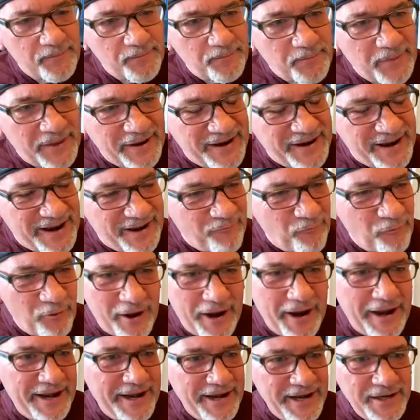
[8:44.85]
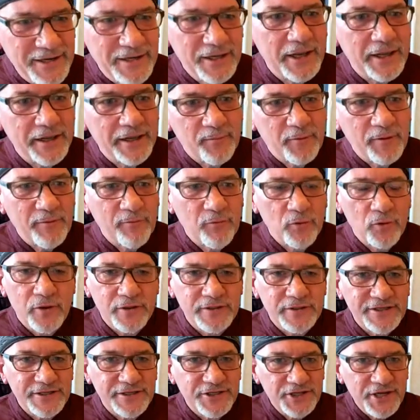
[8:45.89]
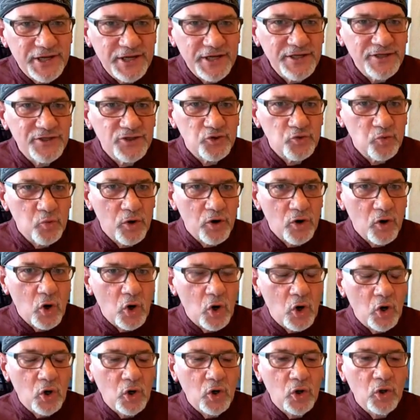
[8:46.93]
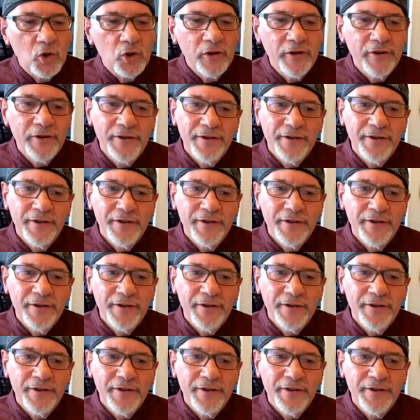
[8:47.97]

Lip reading: But what I need to let people know is that change is where all